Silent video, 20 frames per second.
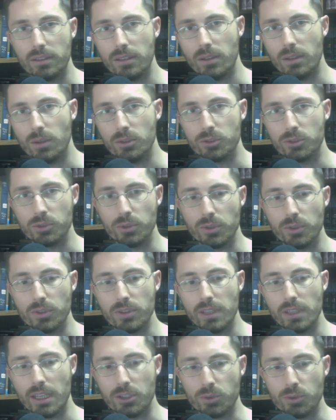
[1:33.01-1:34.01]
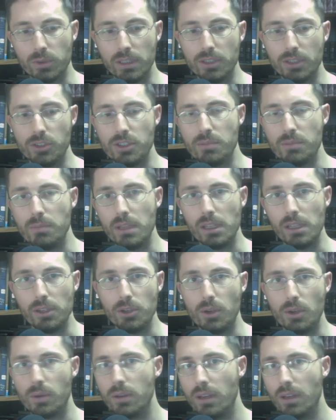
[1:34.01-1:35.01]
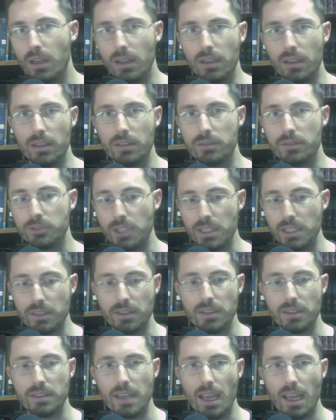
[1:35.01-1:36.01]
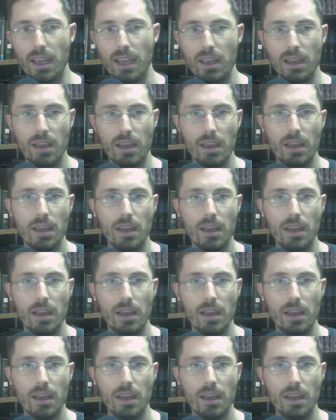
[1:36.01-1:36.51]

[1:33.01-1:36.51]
cultural slash religious milieu of Jesus' day.